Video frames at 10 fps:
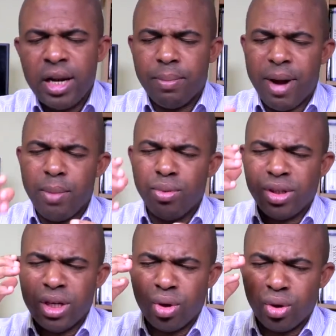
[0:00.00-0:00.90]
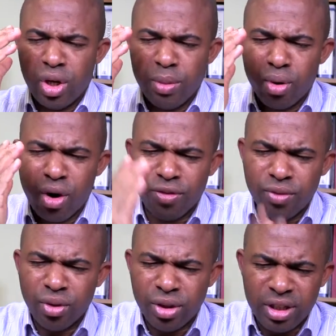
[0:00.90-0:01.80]
The Bible says also in the book of
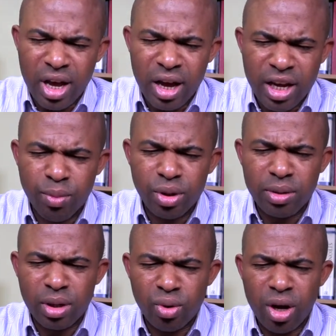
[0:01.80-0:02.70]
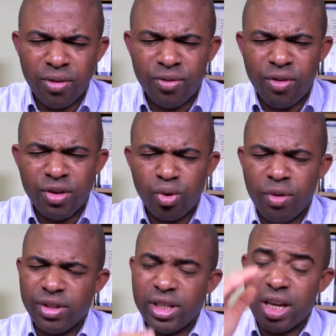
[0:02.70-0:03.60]
you know, uh, chapter uh, 4 verse
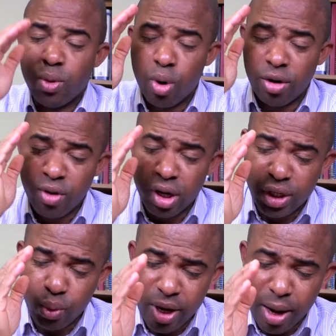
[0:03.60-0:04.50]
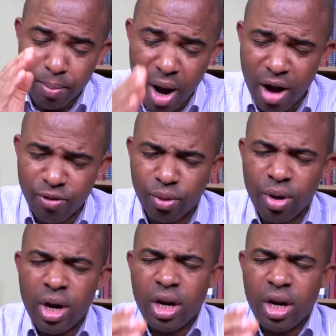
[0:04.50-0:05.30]
12, it says that the word of God is quick and powerful,